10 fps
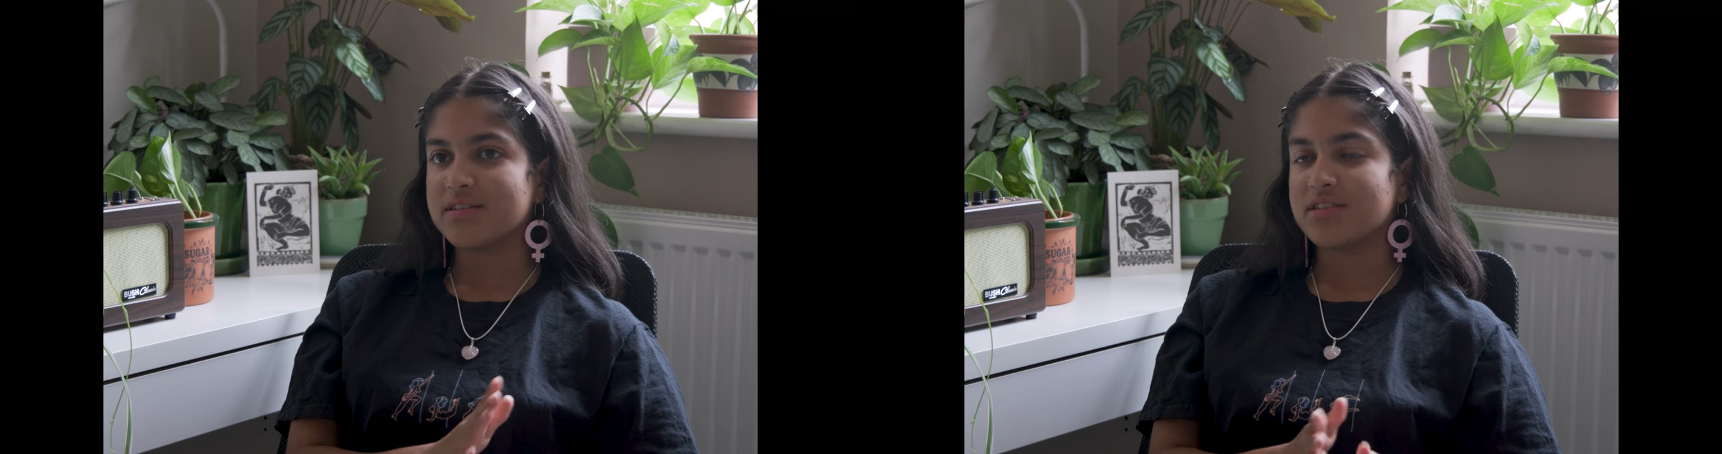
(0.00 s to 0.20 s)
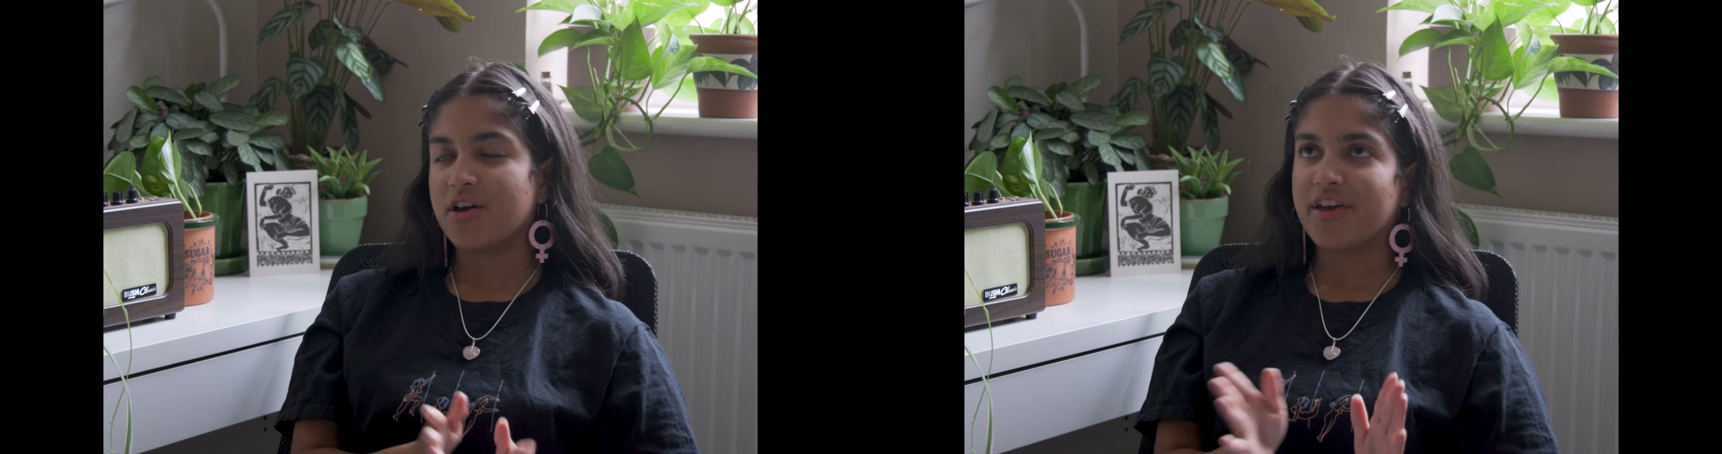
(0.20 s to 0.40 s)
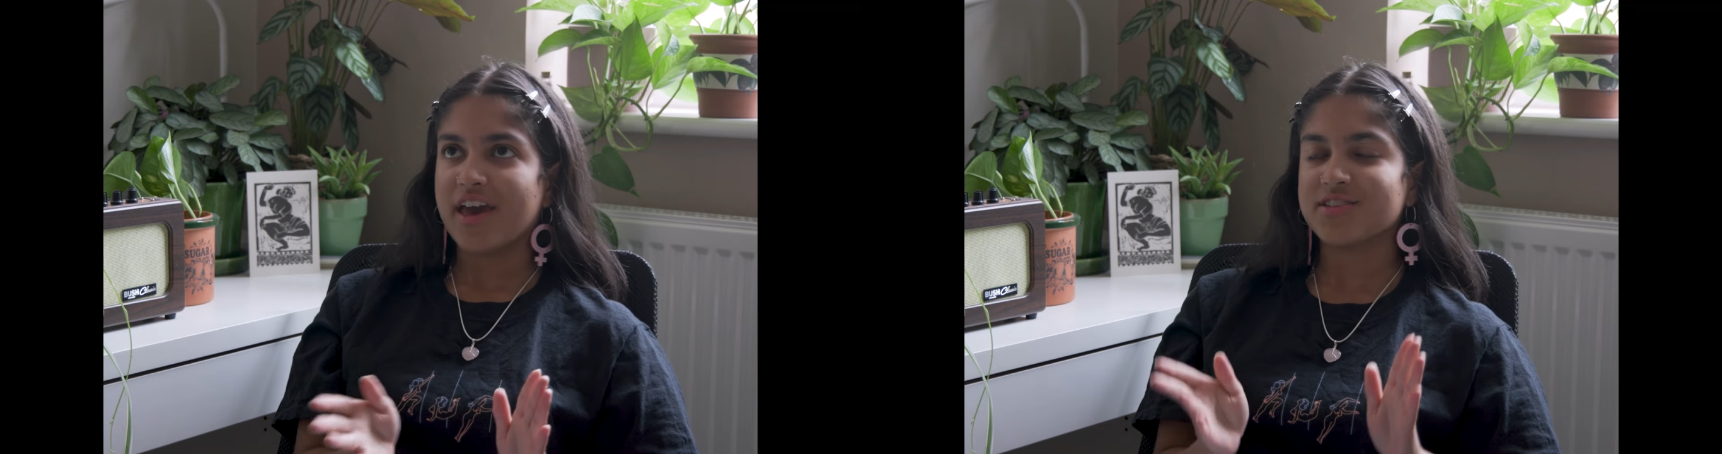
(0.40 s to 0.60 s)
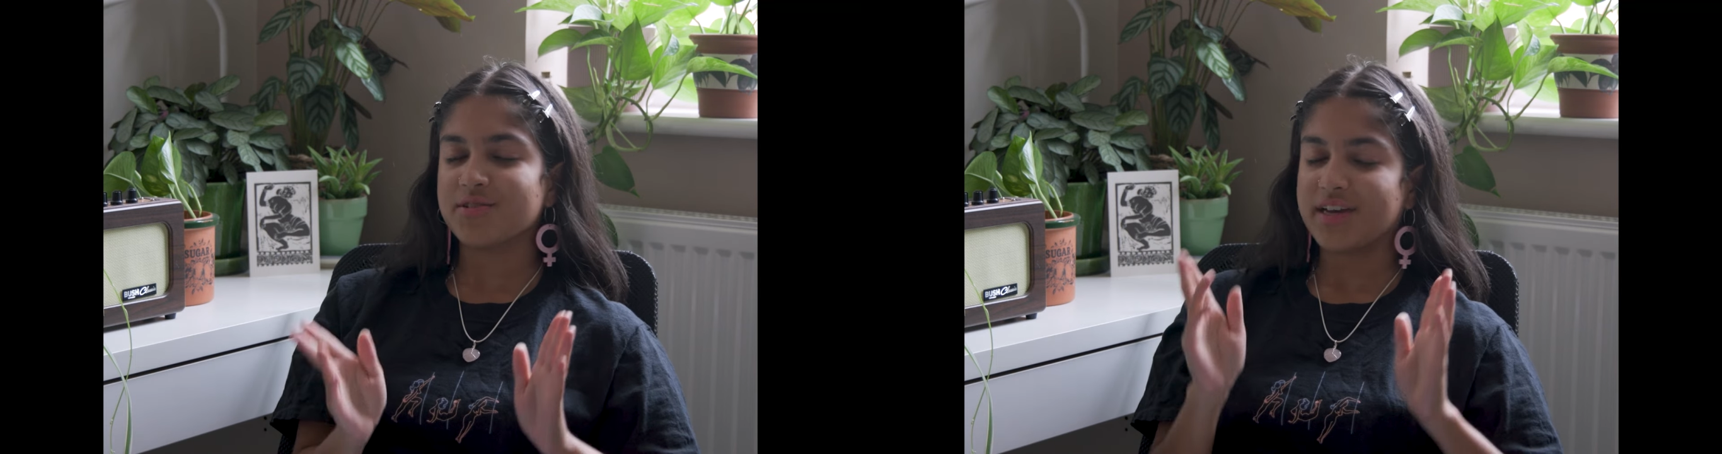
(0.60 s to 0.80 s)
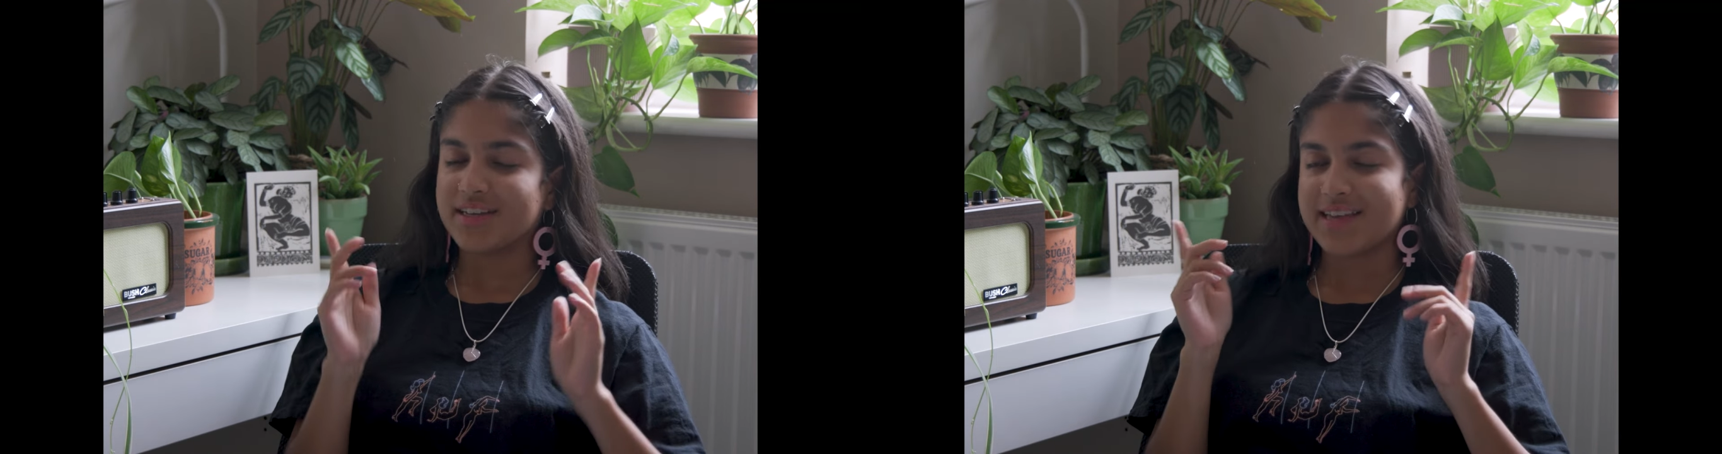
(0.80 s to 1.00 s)
I was like, okay,
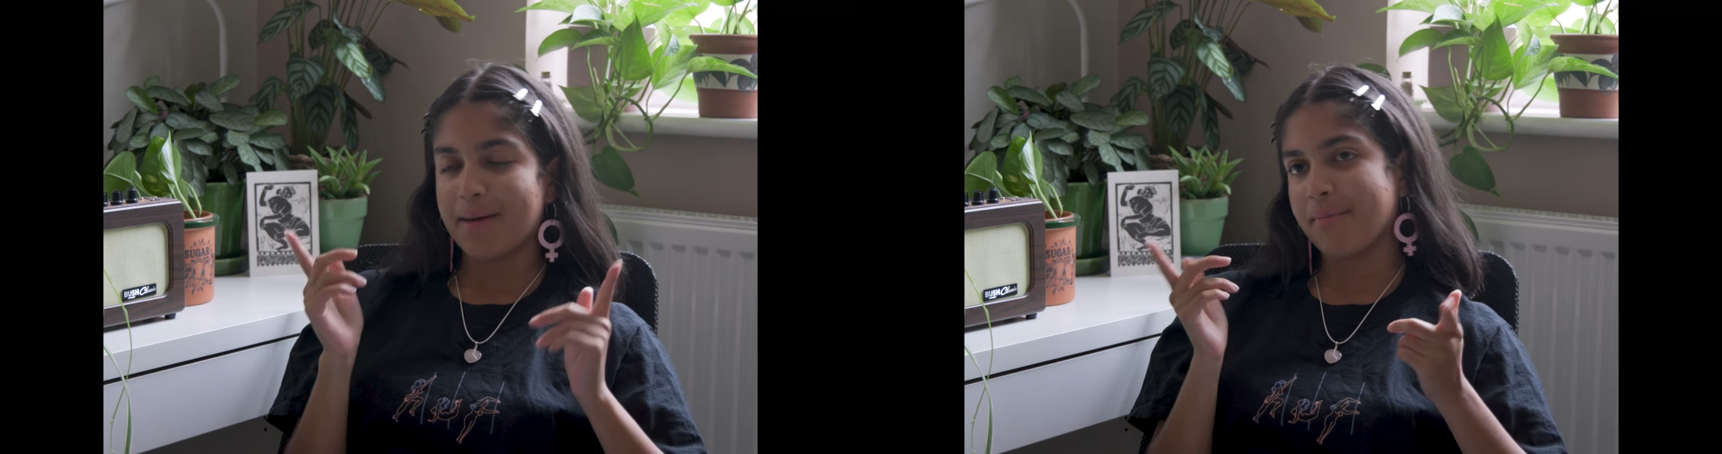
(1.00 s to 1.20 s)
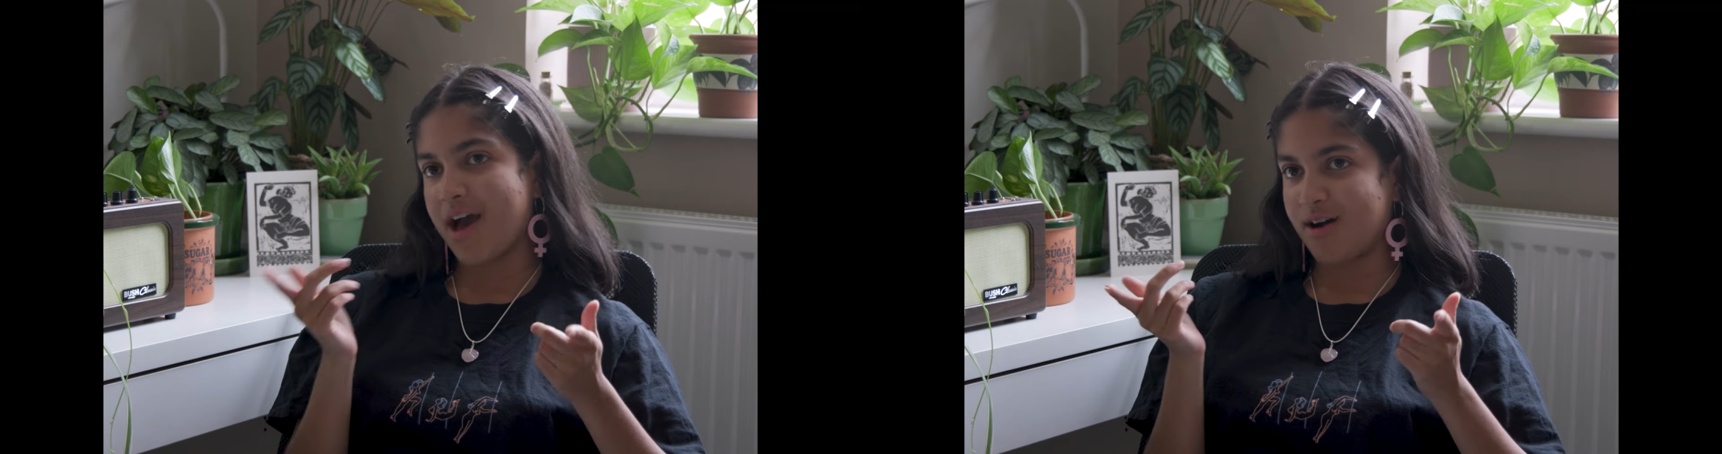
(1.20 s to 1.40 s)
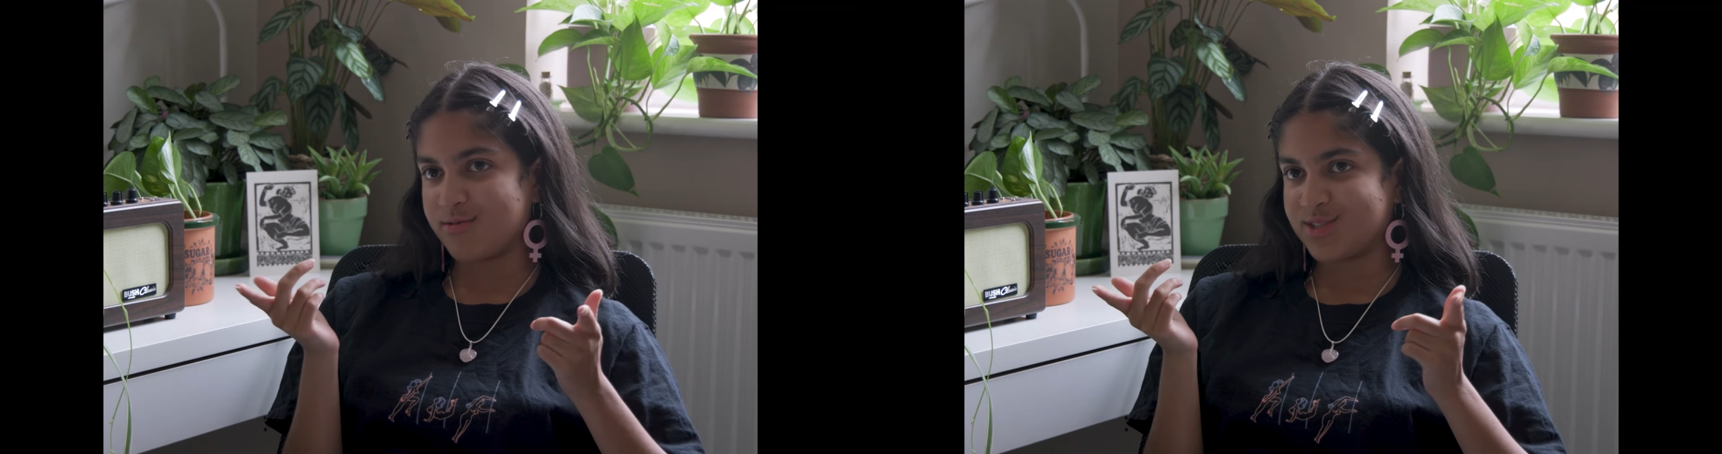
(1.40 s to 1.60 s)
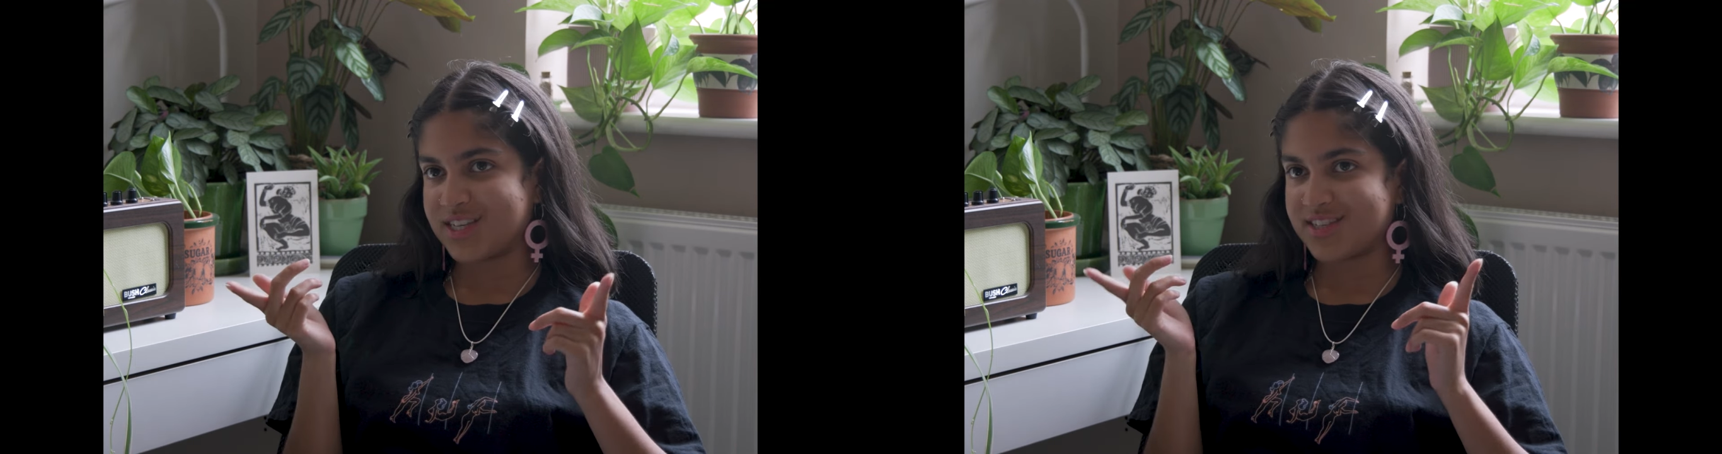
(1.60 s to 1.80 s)
so like £10